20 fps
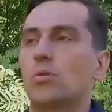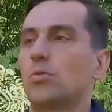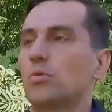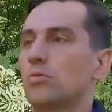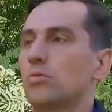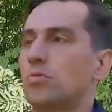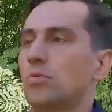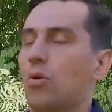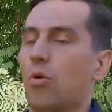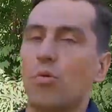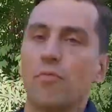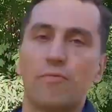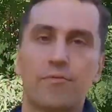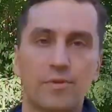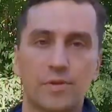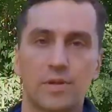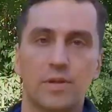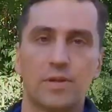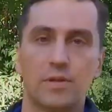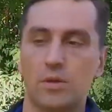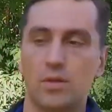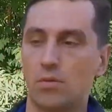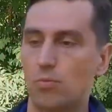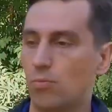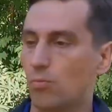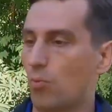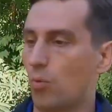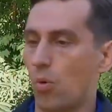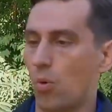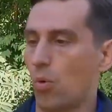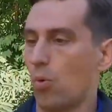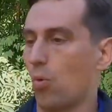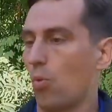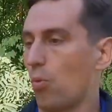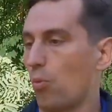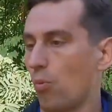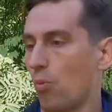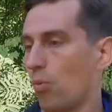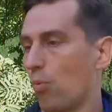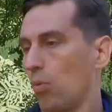are not confident in
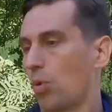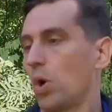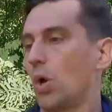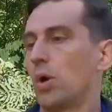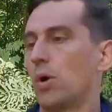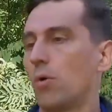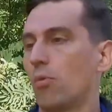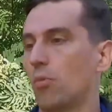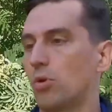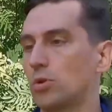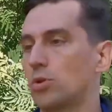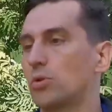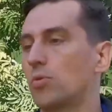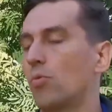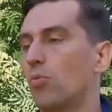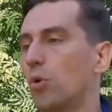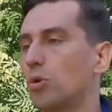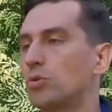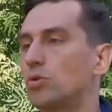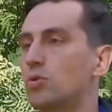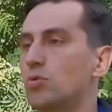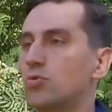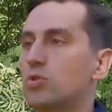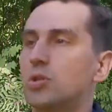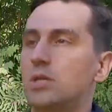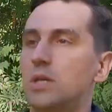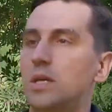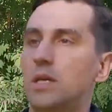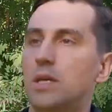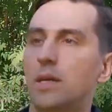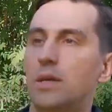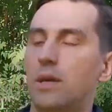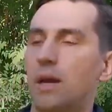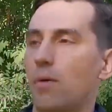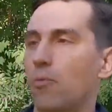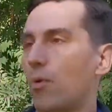what what you see,